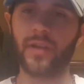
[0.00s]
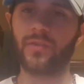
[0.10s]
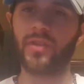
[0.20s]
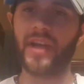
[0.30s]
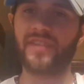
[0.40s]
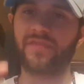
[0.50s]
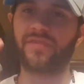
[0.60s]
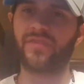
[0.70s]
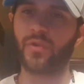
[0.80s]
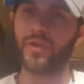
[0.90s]
a nice
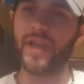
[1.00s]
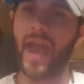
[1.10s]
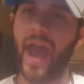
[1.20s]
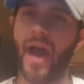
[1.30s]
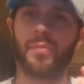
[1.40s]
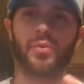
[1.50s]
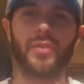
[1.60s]
fruity apple.